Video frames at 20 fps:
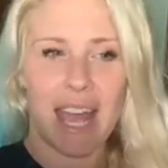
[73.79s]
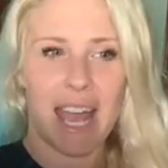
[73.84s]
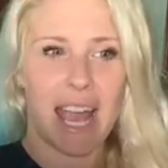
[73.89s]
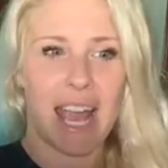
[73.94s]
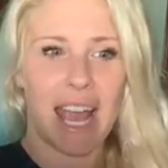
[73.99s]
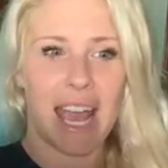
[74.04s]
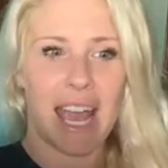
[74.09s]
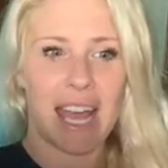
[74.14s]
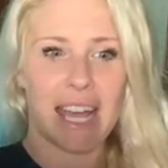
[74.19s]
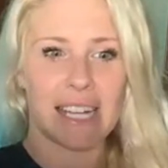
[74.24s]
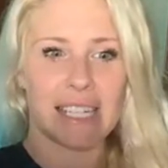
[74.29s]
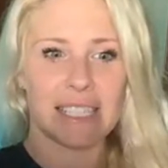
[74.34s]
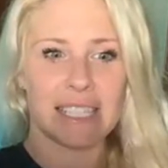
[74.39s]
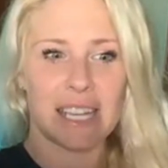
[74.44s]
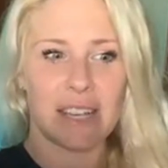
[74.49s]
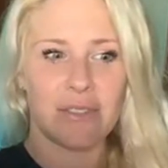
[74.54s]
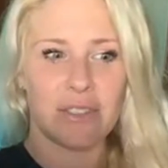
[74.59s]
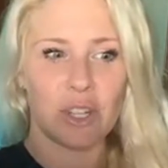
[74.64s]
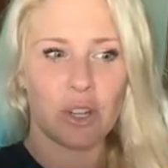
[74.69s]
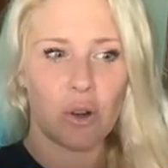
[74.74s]
And
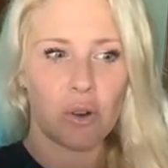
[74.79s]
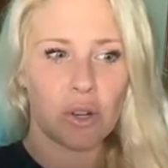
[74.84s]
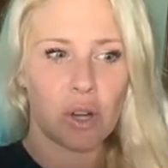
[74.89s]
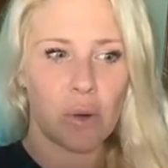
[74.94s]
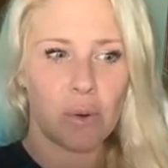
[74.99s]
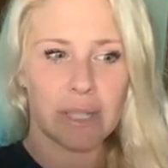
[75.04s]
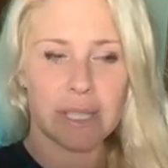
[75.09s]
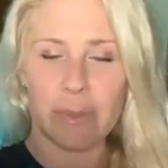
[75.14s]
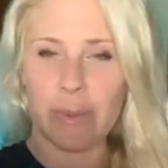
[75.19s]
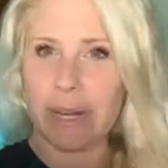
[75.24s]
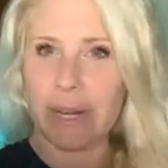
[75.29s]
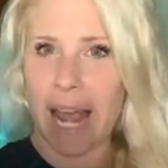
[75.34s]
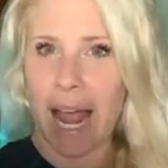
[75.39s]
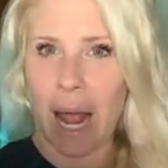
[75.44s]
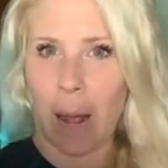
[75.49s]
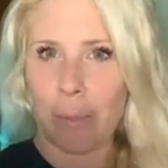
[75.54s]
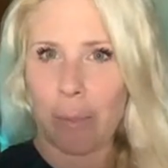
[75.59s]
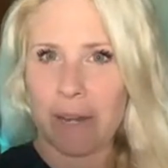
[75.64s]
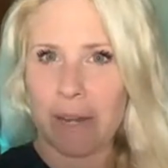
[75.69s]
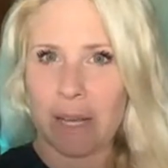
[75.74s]
if you don't know what's been
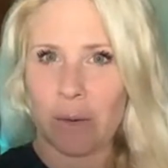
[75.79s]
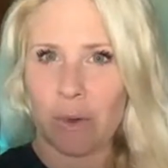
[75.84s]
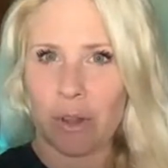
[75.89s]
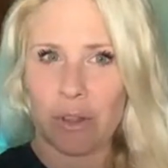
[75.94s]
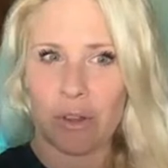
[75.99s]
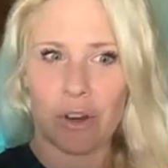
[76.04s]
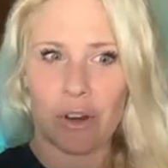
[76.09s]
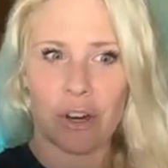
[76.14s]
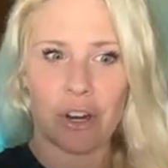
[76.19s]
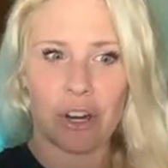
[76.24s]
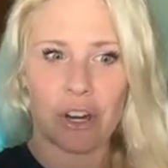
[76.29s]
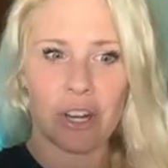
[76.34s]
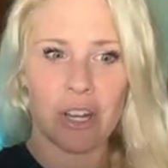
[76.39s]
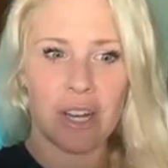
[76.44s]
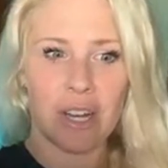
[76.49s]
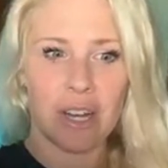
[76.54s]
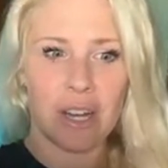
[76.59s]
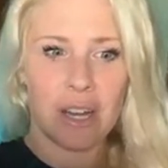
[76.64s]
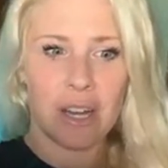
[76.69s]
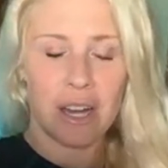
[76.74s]
happening with her,
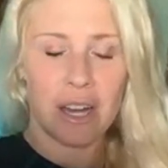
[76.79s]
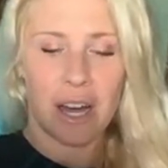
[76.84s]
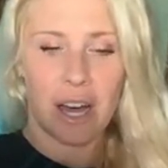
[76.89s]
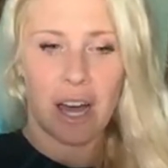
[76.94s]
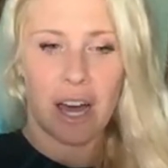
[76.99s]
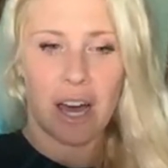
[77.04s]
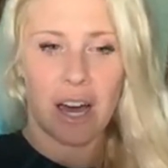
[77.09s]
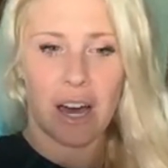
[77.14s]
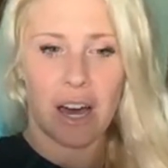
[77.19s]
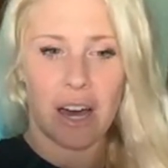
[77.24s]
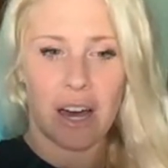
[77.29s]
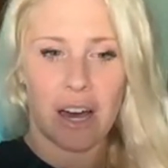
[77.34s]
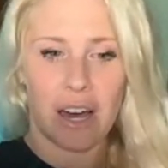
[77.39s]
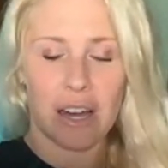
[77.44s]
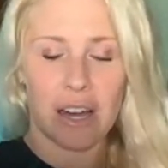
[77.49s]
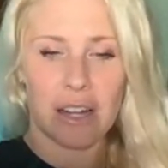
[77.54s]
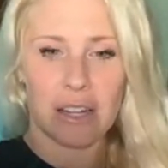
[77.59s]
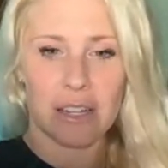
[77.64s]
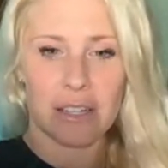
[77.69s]
uh,